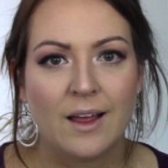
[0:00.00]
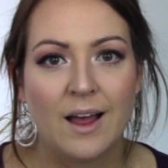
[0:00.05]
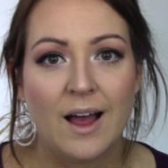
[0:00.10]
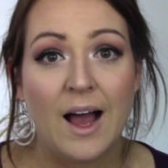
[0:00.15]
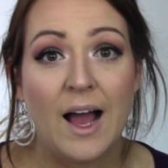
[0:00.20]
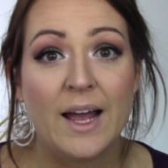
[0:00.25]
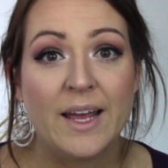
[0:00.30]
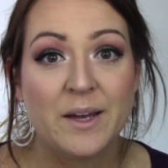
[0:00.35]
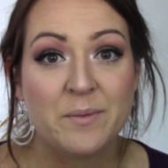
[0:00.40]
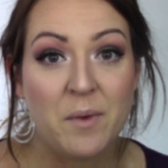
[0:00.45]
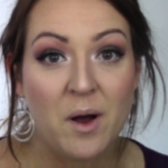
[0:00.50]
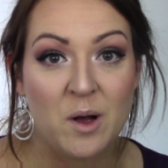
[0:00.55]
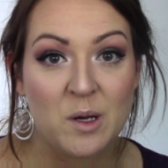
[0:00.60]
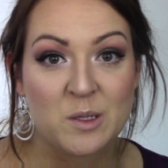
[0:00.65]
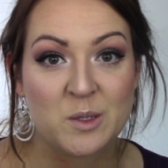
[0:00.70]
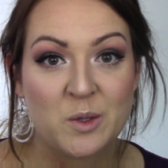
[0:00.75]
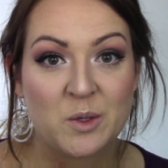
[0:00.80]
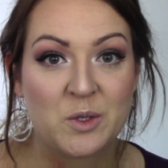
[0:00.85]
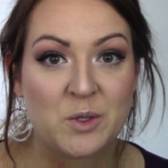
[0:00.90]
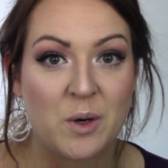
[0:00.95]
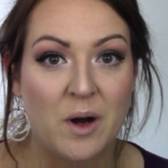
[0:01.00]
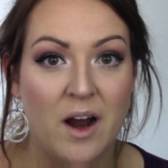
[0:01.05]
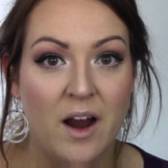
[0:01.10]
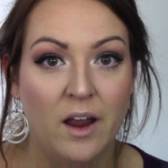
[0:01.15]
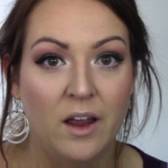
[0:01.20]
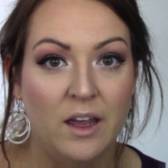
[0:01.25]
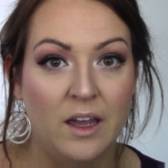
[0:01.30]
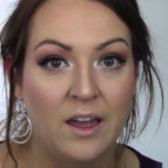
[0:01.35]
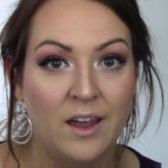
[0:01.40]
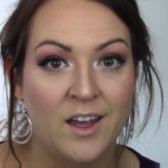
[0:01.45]
I am also
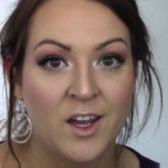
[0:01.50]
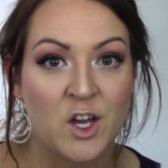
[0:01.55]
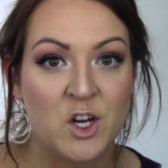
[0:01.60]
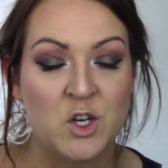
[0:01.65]
trying